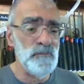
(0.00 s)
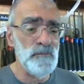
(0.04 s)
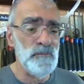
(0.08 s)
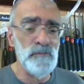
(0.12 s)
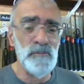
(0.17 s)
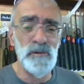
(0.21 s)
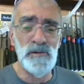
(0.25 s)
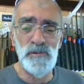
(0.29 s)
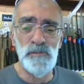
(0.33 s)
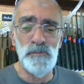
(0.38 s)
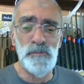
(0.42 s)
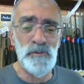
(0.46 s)

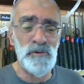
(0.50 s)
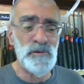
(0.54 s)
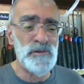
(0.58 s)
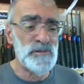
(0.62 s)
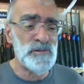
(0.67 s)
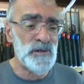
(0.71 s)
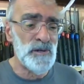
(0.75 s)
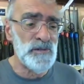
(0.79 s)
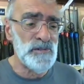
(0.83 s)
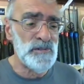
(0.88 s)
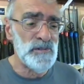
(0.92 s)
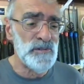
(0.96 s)
much
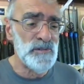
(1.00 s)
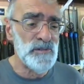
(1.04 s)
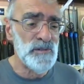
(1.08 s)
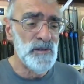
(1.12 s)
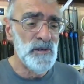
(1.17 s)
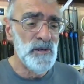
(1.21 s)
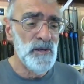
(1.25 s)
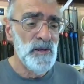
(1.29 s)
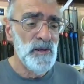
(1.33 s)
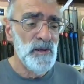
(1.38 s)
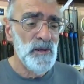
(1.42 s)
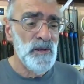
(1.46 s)
appreciated.
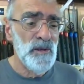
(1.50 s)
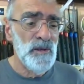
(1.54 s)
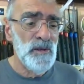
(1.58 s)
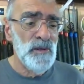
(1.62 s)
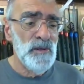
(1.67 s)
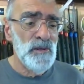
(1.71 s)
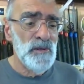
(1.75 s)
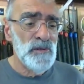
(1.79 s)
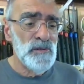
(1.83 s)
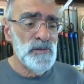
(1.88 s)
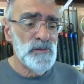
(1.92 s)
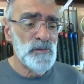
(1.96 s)

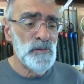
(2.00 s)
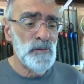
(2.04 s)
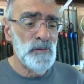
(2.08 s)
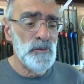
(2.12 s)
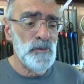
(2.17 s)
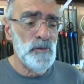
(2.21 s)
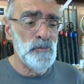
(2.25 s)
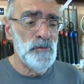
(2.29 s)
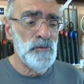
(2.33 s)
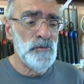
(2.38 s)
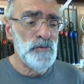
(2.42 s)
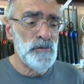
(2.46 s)
So I'll
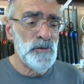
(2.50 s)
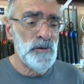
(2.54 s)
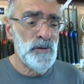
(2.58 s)
go to the